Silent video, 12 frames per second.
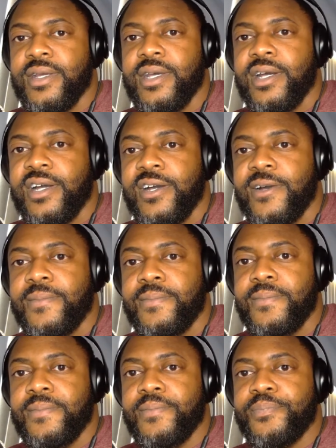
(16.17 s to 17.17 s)

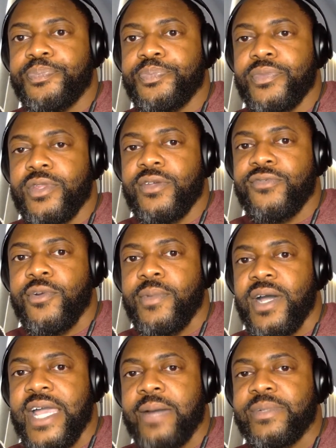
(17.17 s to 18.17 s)
um, from
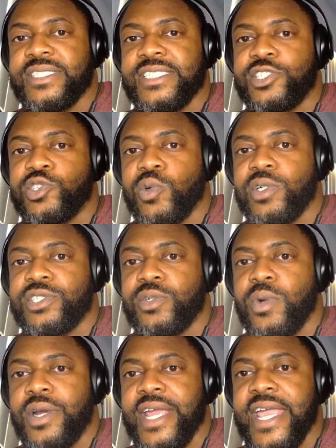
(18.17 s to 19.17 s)
uh, Hamilton, Georgia,
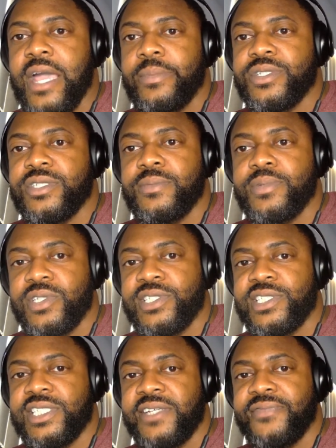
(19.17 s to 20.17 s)
where a Hamilton
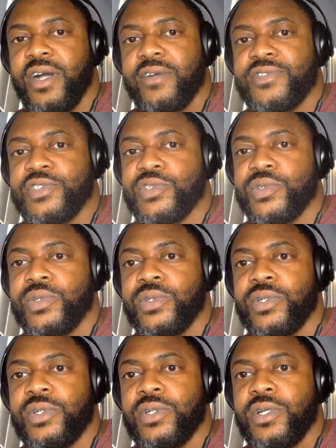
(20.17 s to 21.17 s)
police chief officer
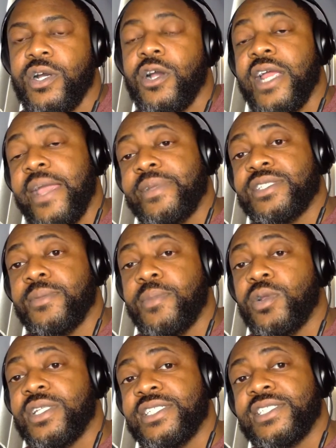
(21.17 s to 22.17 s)
or Hamilton
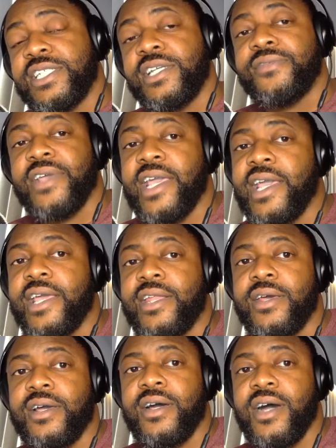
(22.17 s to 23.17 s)
police chief and
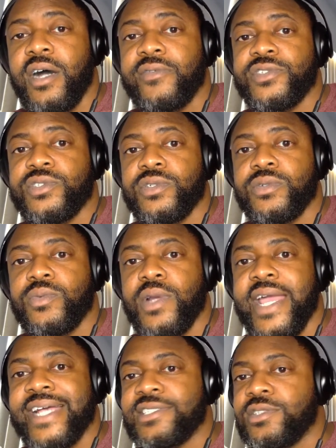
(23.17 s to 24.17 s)
uh, officer were
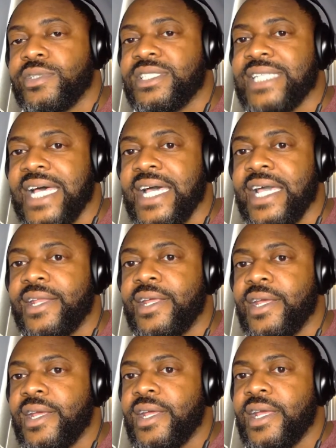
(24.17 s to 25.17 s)
asked to resign
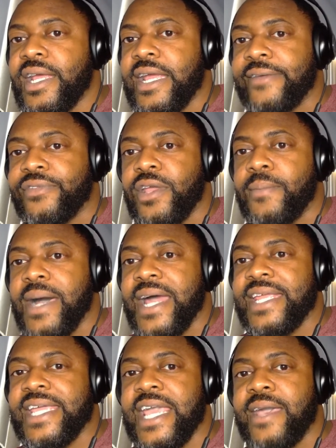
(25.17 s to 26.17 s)
after a
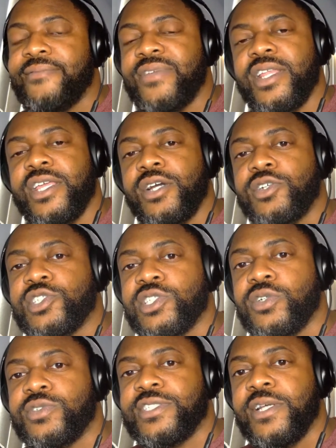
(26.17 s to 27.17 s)
body cam video
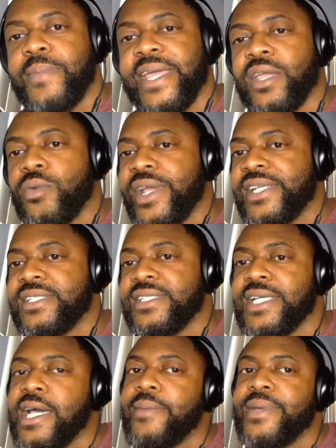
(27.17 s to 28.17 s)
shows them making
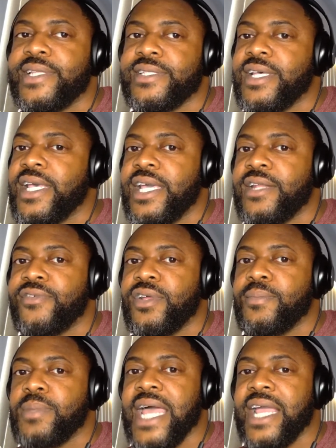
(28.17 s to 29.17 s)
racist comments ahead of
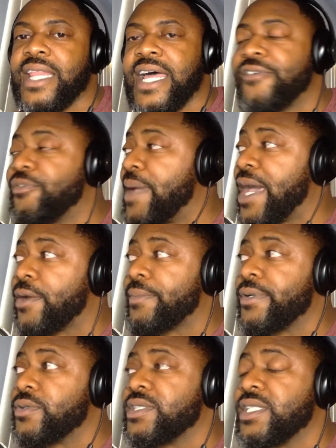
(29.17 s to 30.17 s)
a Black Lives Matter
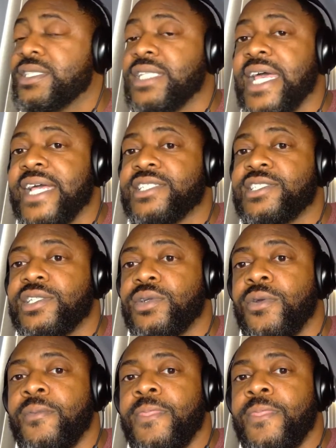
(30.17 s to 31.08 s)
protest last year.